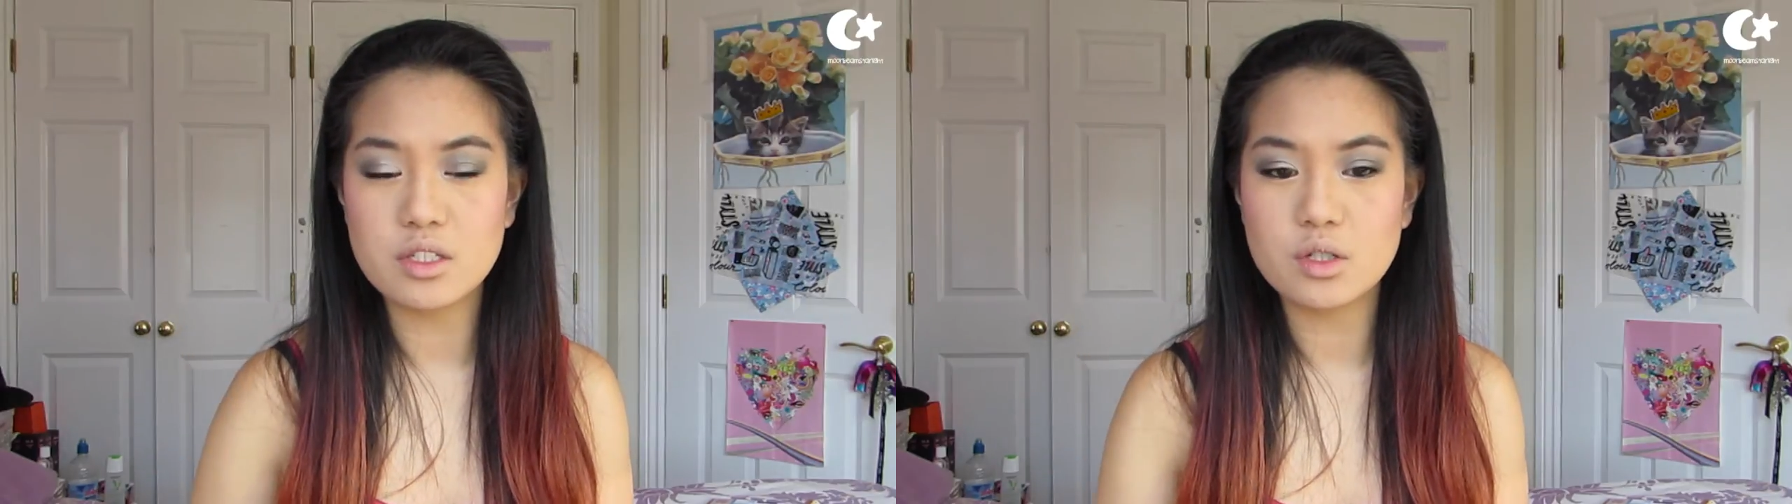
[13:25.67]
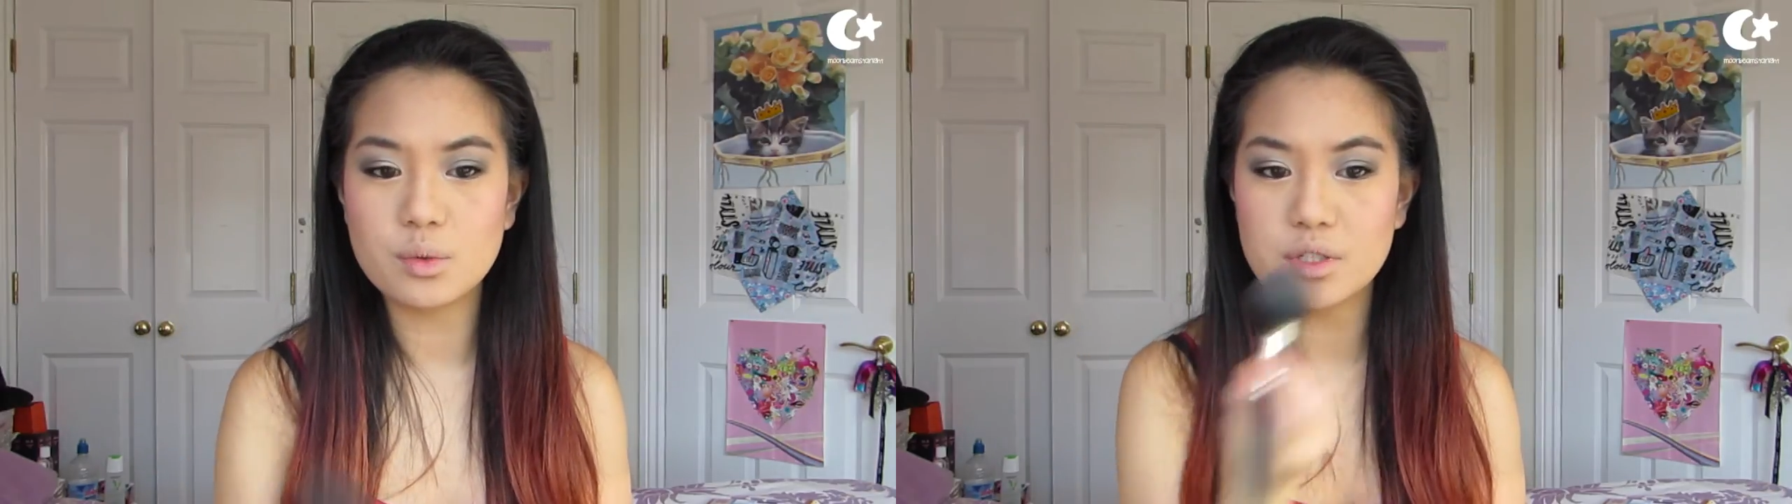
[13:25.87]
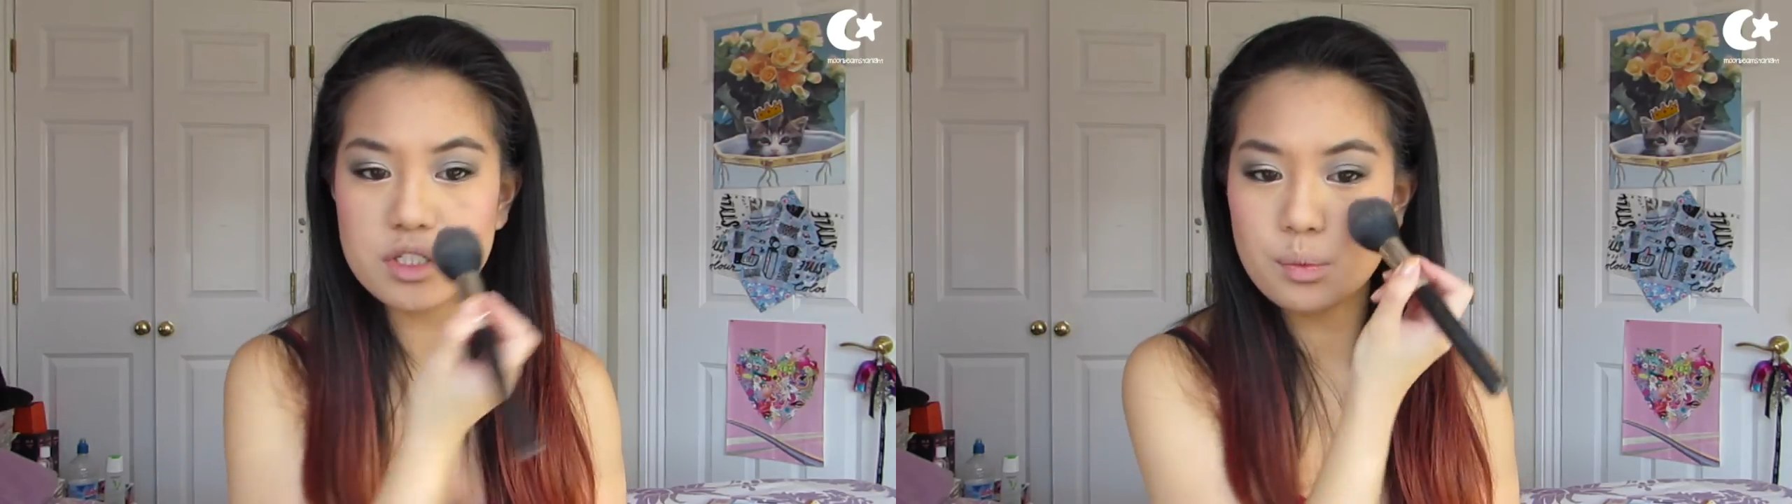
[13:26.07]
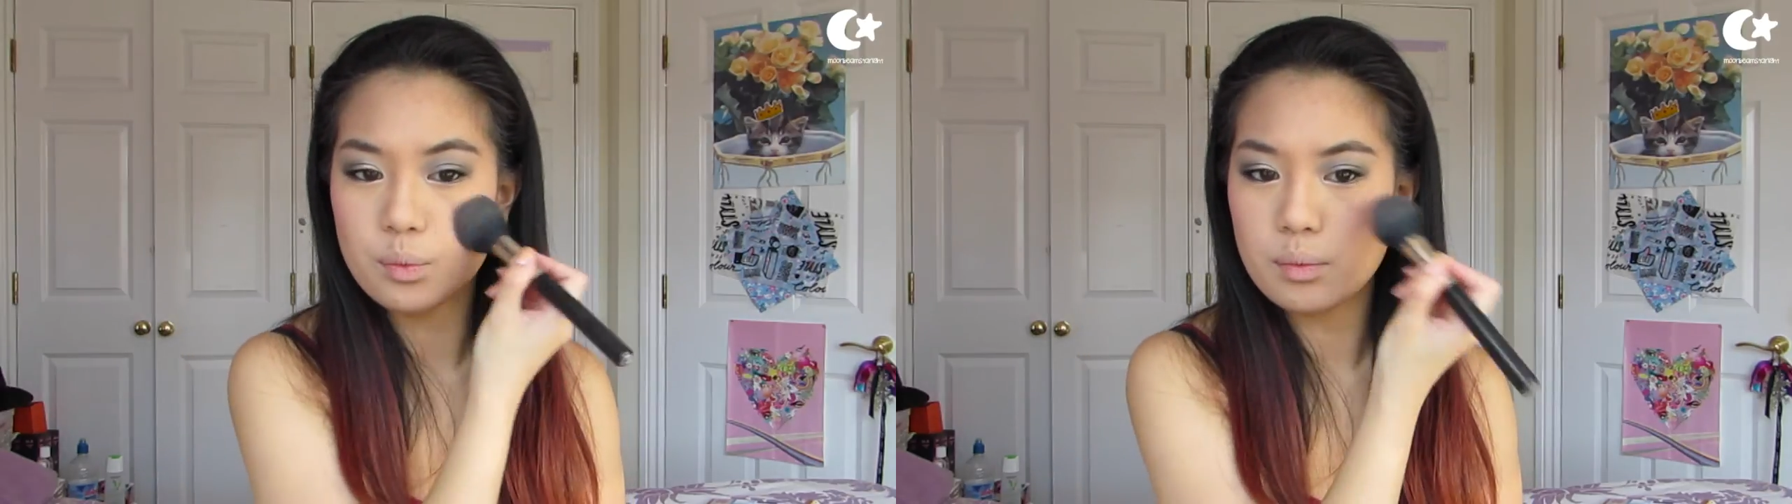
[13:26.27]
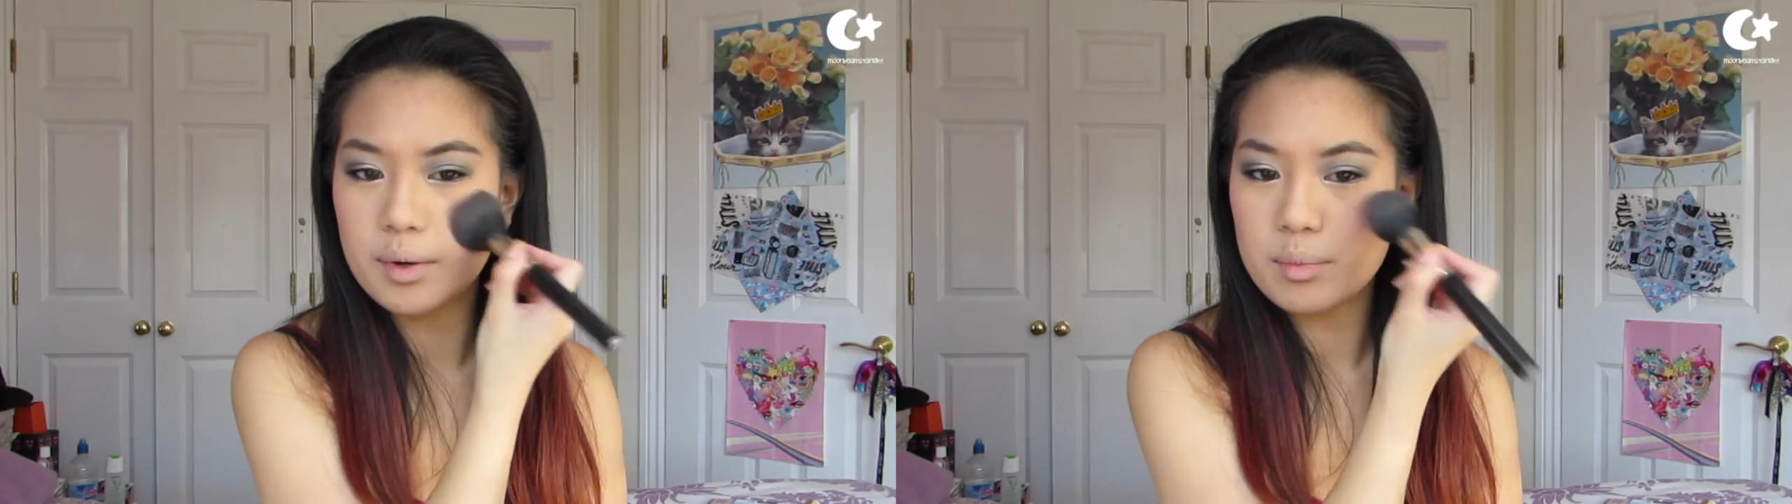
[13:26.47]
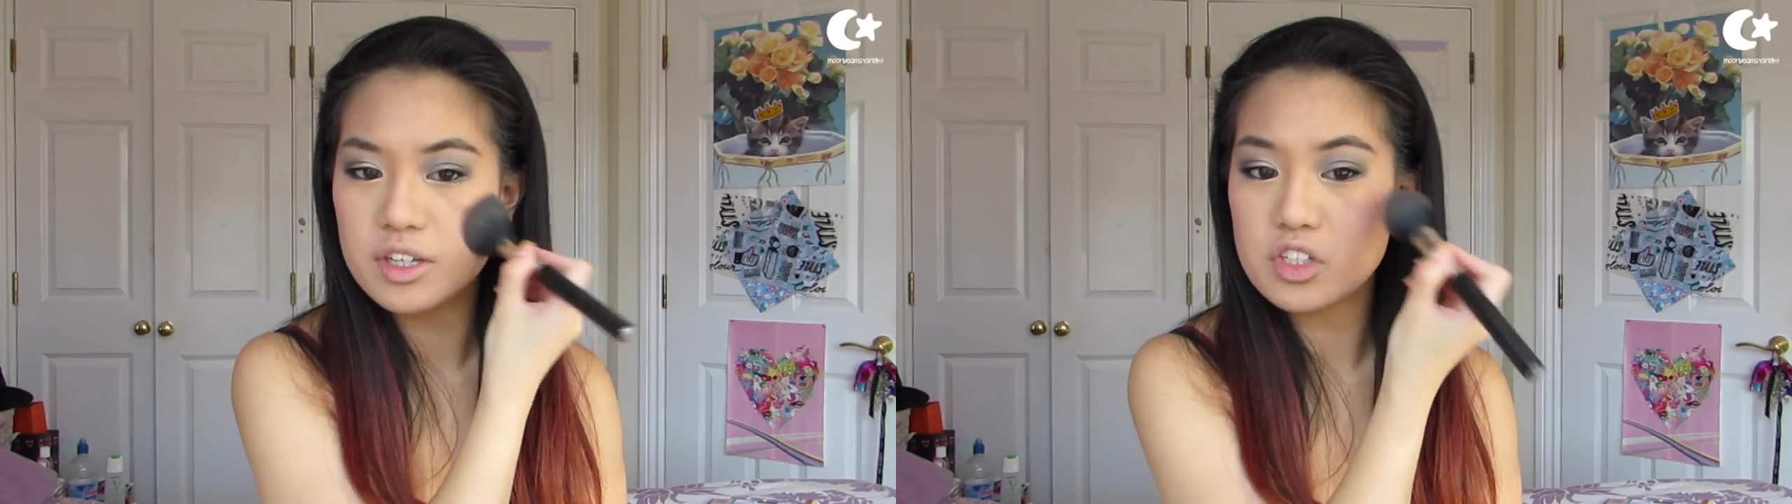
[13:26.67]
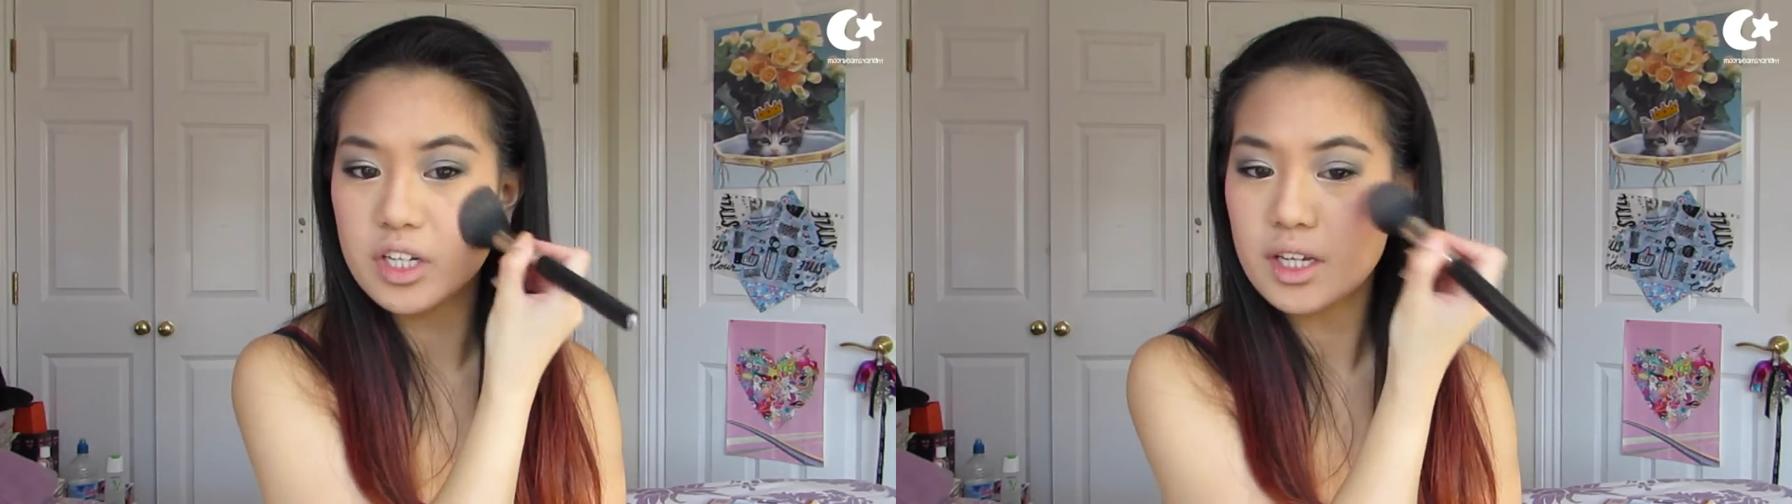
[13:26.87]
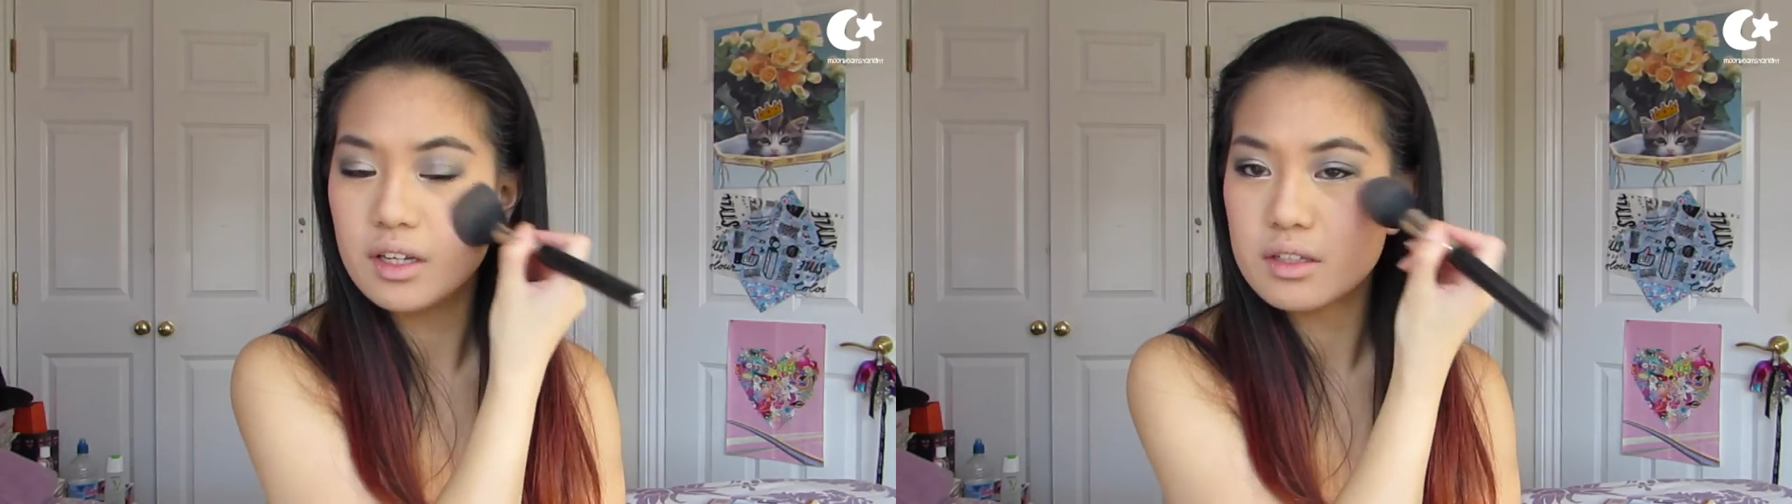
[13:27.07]
you do want to warm up the
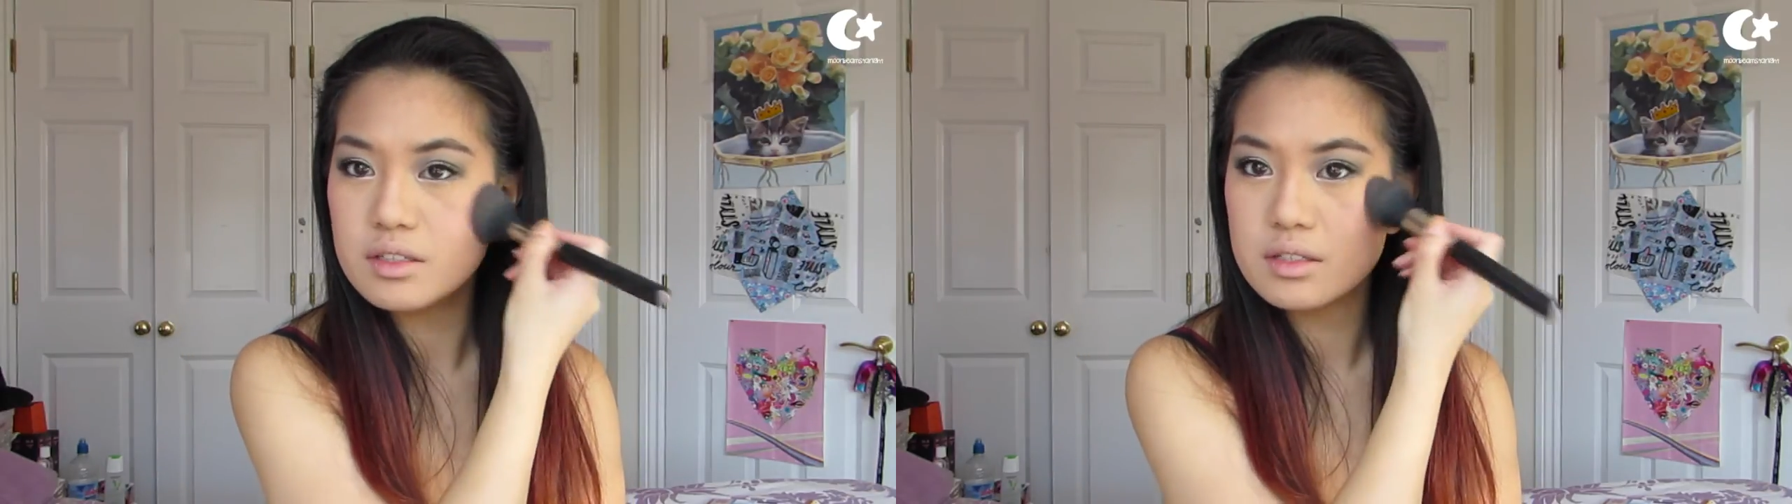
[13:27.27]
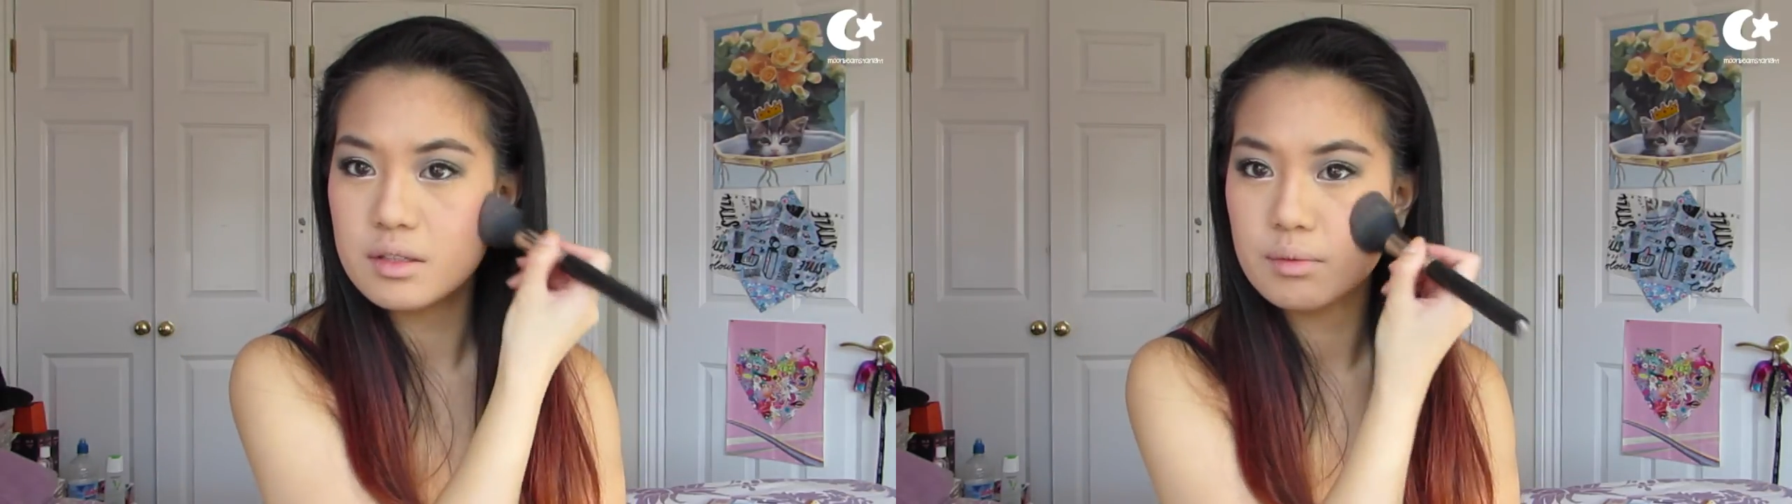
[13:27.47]
cheeks.